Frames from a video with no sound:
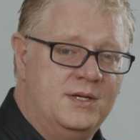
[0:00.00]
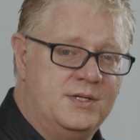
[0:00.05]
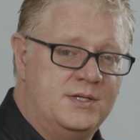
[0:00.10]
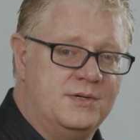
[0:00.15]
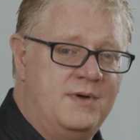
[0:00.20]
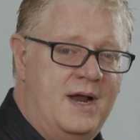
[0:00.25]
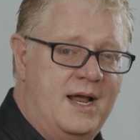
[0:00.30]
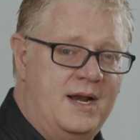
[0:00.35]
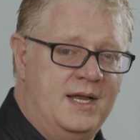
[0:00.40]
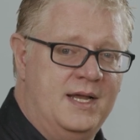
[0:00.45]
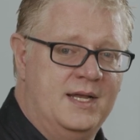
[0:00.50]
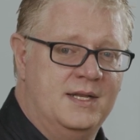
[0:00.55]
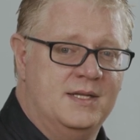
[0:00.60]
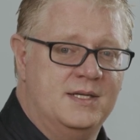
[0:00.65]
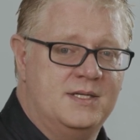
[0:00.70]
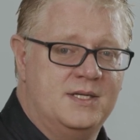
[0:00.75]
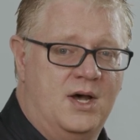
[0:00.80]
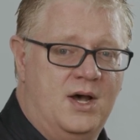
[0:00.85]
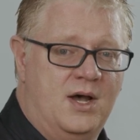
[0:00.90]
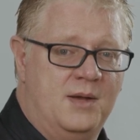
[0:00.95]
directly in the
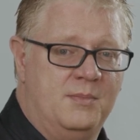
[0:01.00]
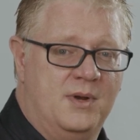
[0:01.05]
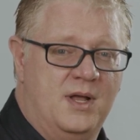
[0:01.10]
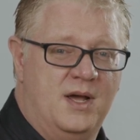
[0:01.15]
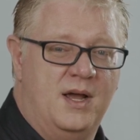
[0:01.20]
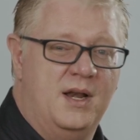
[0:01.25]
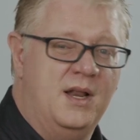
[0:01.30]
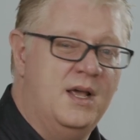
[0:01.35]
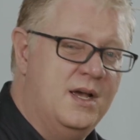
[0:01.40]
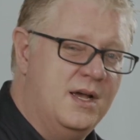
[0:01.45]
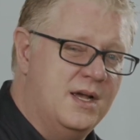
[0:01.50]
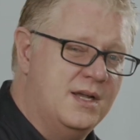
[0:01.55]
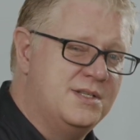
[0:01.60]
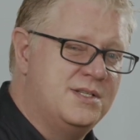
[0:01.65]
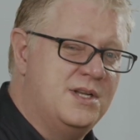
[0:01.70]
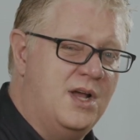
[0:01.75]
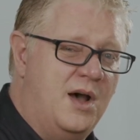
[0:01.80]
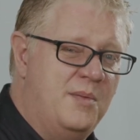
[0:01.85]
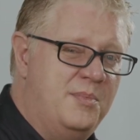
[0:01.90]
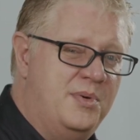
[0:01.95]
timeline and
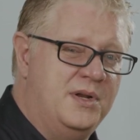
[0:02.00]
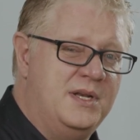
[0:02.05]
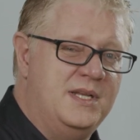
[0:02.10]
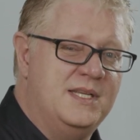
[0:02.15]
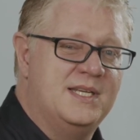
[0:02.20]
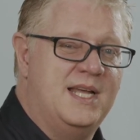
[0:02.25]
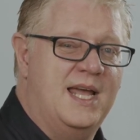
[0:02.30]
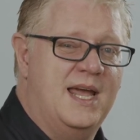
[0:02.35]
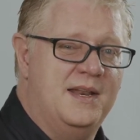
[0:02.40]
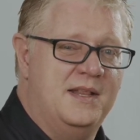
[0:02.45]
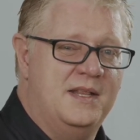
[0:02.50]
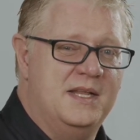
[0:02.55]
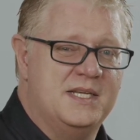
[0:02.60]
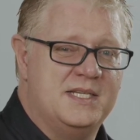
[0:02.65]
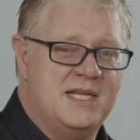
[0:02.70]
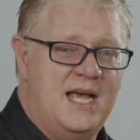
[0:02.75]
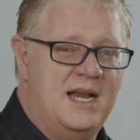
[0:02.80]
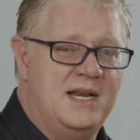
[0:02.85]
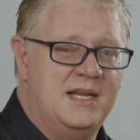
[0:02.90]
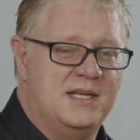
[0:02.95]
start putting together
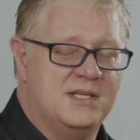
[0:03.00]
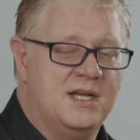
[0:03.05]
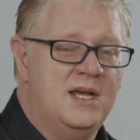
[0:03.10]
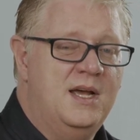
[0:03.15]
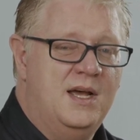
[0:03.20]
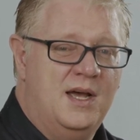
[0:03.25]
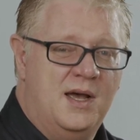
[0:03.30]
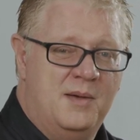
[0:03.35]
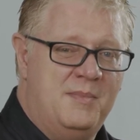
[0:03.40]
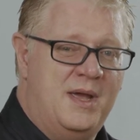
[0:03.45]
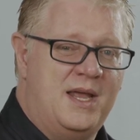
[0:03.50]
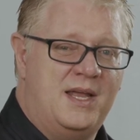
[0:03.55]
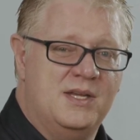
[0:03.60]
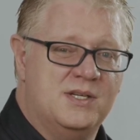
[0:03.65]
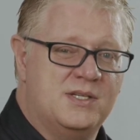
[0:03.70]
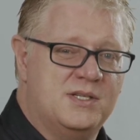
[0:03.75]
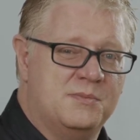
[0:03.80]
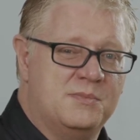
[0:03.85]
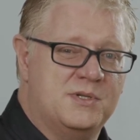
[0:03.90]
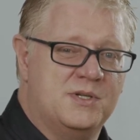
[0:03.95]
this edit and making
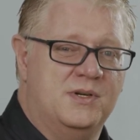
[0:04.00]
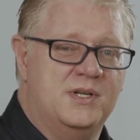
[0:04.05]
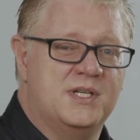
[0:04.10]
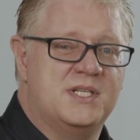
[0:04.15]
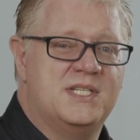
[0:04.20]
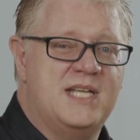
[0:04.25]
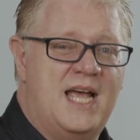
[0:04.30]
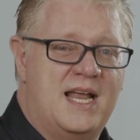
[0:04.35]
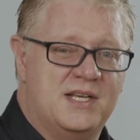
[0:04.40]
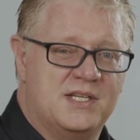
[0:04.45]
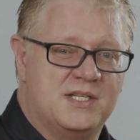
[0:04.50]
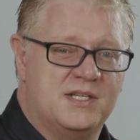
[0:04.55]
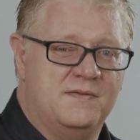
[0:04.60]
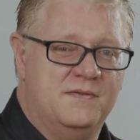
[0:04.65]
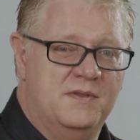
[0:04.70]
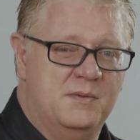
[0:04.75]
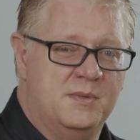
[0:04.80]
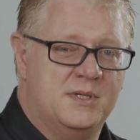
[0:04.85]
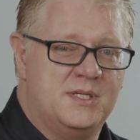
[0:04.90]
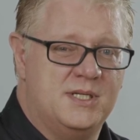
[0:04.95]
some sort of sense of
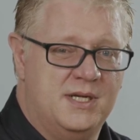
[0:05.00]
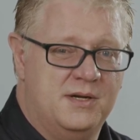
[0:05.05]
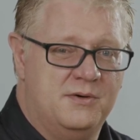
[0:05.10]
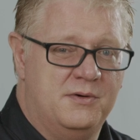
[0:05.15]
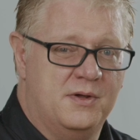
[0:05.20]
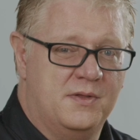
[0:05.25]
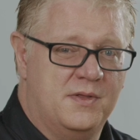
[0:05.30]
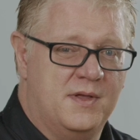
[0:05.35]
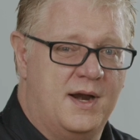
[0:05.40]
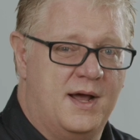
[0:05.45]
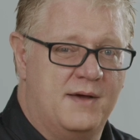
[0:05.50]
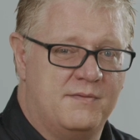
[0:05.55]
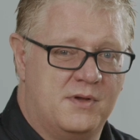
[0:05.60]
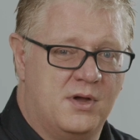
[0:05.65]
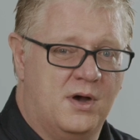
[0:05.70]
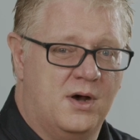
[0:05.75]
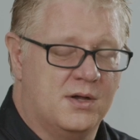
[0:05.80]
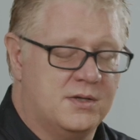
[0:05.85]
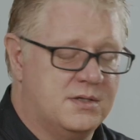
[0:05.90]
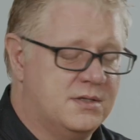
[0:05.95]
the material that I've
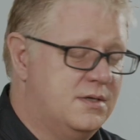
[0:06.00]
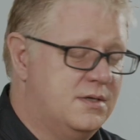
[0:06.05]
got.